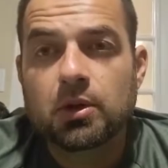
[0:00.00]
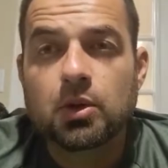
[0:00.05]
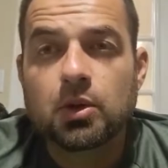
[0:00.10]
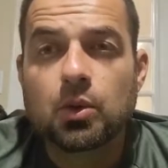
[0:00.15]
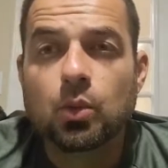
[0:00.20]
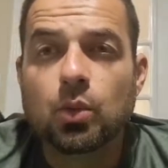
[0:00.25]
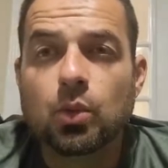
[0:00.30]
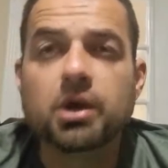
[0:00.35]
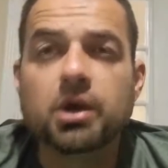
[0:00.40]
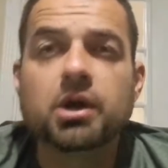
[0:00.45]

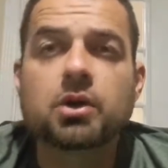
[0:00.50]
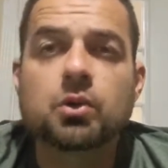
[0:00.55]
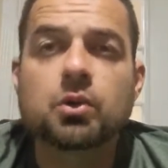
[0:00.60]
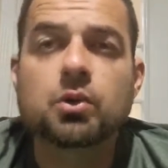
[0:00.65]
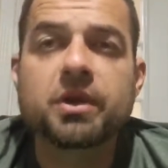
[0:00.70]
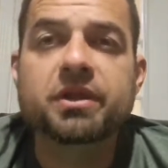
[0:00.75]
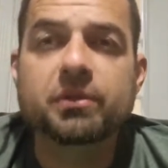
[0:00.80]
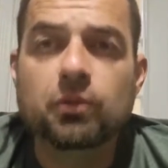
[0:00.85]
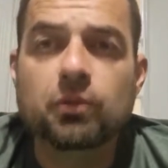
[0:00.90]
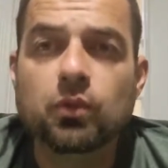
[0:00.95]
Work
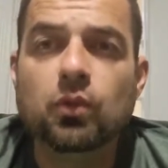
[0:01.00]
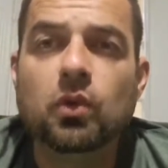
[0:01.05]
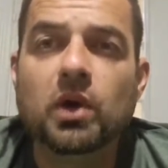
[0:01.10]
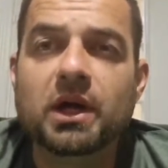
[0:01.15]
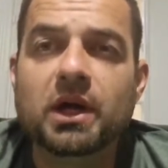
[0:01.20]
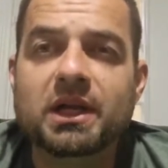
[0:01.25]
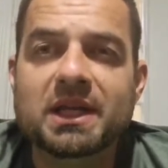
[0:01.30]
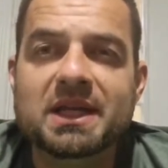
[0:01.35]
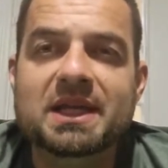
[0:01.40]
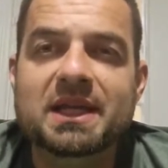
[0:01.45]
with
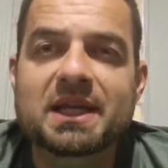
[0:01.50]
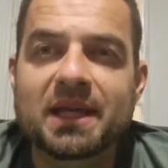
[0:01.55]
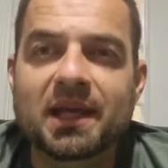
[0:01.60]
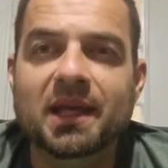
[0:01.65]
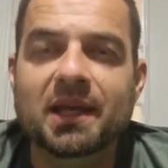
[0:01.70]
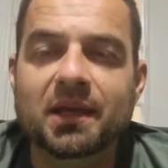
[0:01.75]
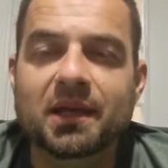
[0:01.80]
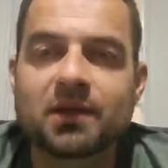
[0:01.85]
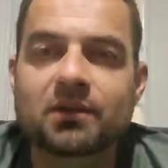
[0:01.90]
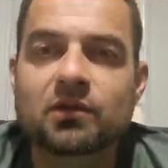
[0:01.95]
what he
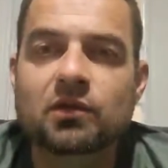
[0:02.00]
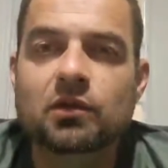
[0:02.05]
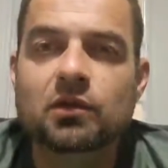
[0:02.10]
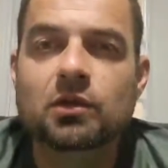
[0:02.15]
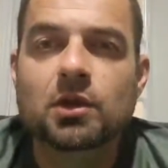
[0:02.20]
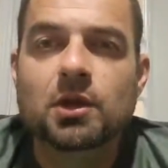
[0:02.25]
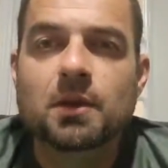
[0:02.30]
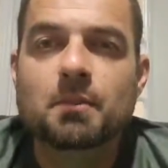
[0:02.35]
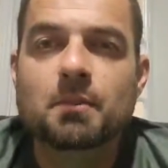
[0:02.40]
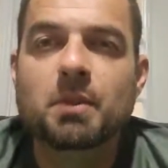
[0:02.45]
is,
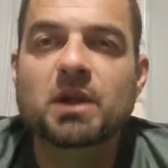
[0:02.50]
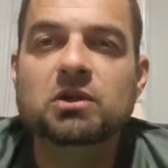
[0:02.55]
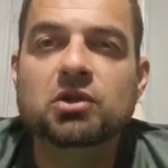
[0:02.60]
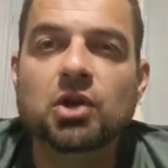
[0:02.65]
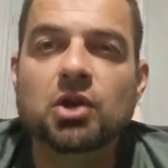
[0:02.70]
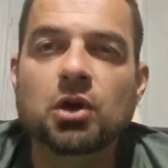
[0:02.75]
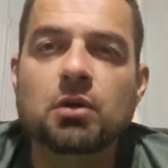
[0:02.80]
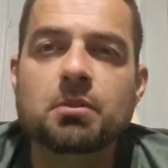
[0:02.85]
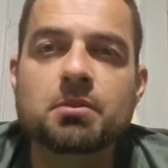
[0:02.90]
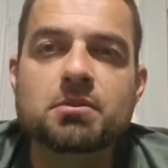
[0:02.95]
but
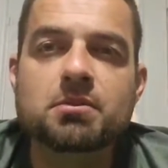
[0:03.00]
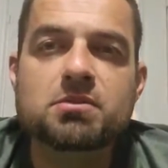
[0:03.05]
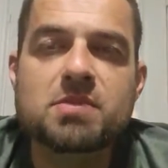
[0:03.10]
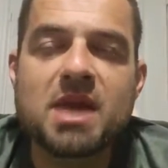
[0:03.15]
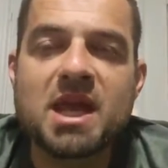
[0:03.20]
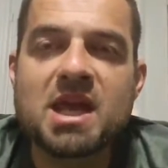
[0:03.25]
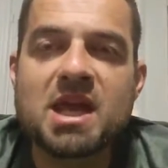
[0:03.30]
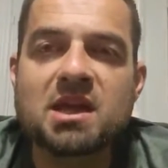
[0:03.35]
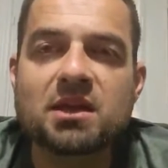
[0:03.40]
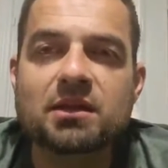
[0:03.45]
don't
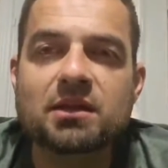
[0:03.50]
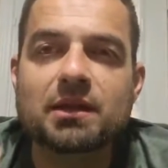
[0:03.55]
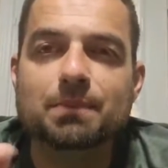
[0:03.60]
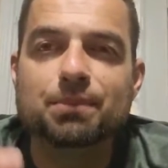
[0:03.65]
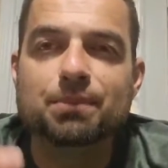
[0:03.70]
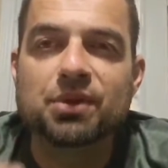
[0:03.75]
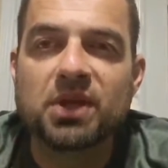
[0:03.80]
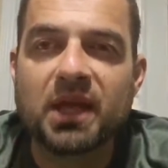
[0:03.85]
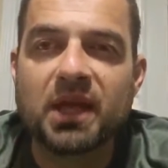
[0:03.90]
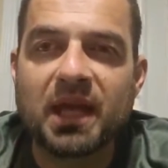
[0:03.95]
make the
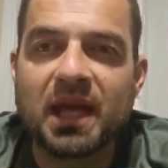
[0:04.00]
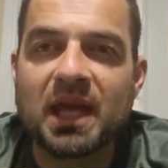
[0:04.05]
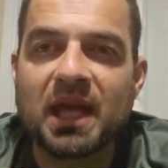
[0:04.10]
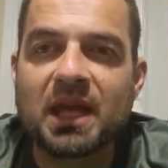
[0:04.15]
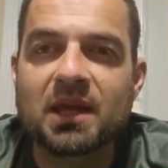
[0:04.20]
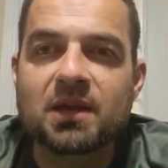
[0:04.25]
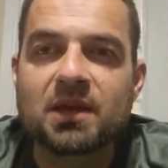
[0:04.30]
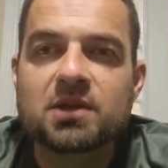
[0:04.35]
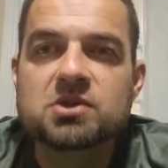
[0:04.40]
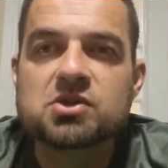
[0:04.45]

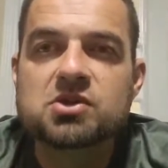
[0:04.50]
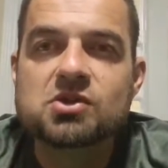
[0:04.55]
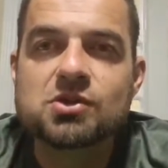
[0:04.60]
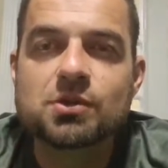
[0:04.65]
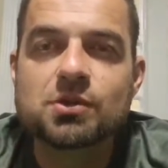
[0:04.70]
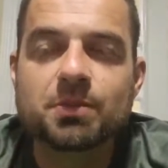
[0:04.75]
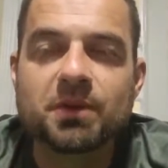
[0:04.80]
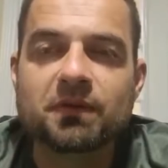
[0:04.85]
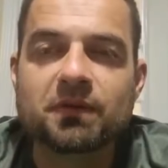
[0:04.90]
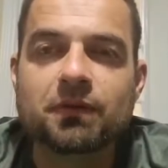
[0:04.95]
play
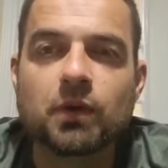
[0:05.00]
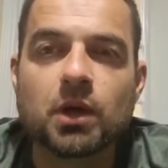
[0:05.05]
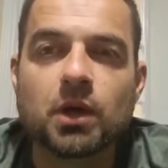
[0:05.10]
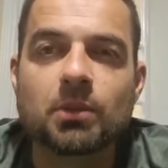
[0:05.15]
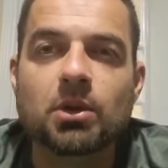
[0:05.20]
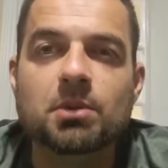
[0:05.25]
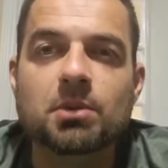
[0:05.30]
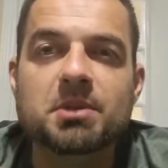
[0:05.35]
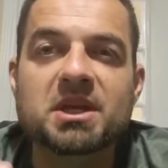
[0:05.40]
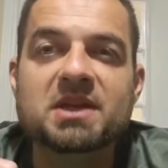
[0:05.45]
super
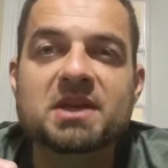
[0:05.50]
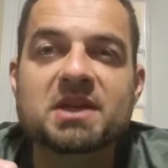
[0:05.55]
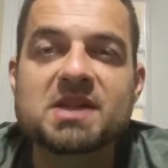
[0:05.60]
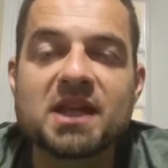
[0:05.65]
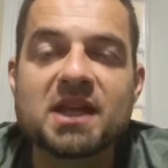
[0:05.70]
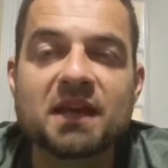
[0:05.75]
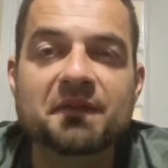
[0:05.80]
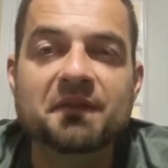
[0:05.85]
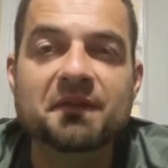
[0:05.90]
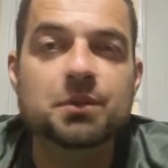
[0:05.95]
formal, because
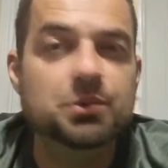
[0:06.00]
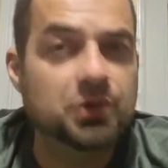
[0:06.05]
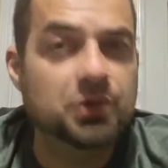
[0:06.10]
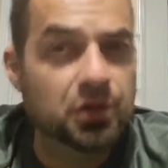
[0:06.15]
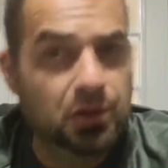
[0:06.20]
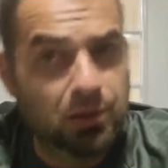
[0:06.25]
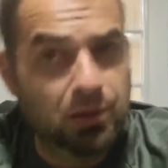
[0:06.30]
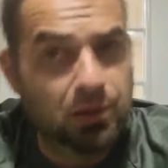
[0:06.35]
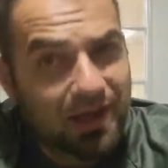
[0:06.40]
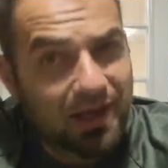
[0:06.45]
if you
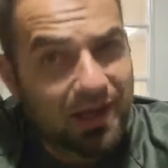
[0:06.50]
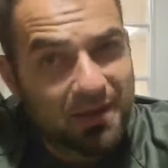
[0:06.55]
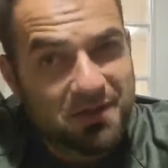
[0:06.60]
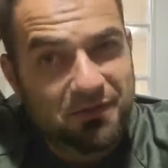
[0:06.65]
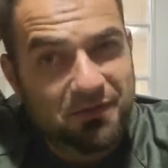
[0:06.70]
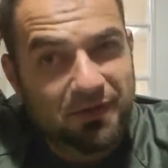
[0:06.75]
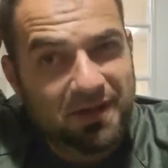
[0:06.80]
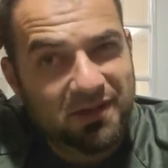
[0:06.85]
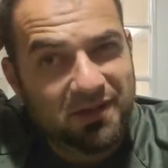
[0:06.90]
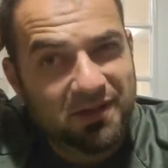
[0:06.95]
do, how much
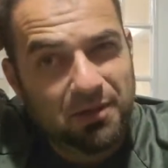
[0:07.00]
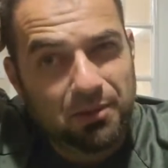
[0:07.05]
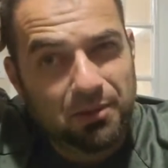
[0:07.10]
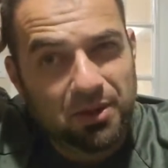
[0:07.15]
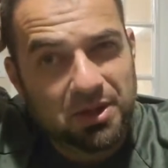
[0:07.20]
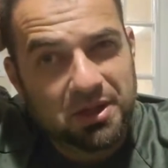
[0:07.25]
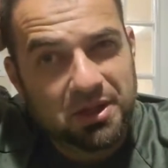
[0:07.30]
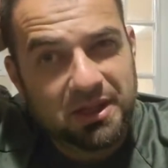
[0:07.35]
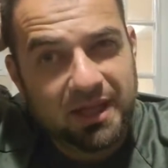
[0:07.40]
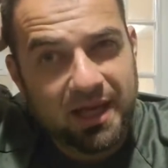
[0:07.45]
fun is he really
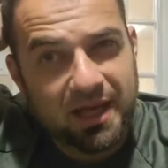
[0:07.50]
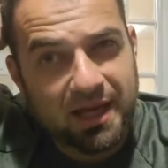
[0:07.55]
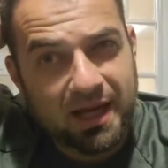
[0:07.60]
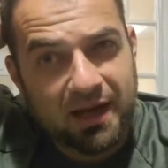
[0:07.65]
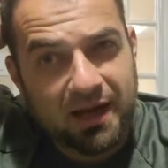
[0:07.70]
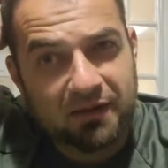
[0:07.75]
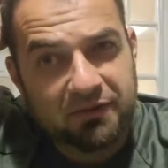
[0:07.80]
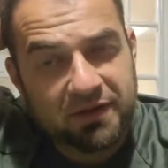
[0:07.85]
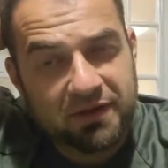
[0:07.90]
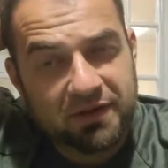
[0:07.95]
going to
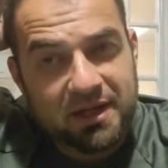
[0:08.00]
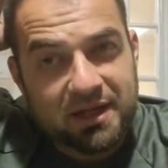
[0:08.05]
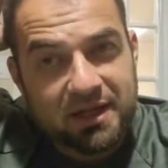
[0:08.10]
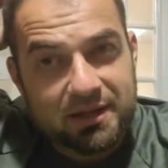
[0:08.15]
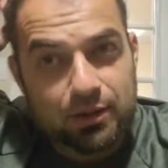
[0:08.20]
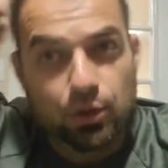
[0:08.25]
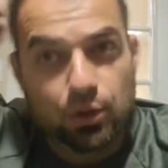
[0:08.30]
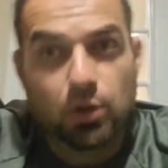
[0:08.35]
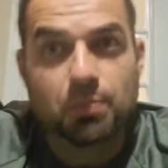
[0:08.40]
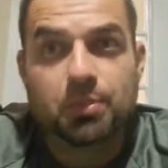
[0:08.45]
have? The
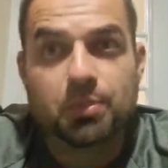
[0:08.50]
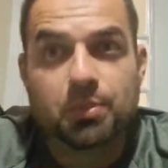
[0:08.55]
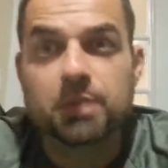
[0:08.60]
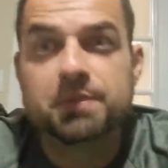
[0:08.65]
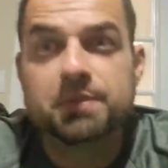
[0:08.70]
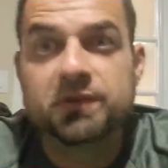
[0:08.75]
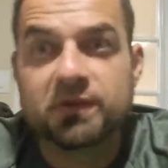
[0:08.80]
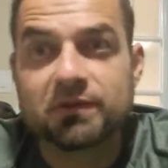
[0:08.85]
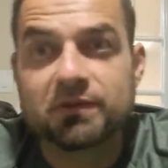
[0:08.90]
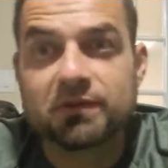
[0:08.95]
whole
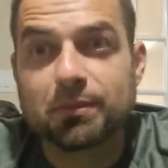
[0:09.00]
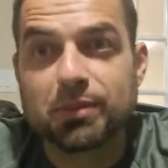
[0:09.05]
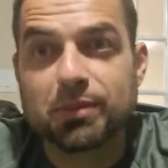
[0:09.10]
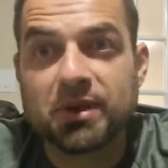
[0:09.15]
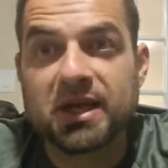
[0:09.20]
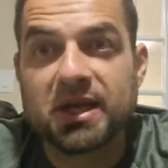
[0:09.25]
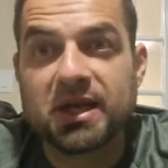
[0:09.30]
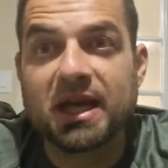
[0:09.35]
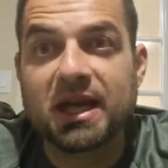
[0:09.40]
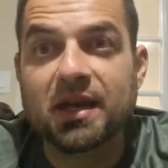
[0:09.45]
purpose of the
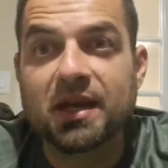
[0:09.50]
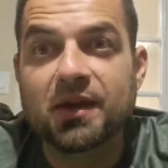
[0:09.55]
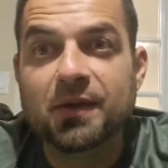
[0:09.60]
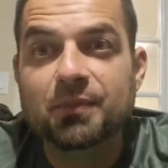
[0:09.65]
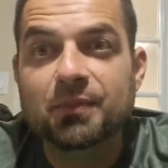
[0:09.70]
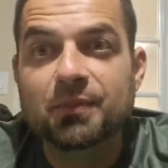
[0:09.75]
play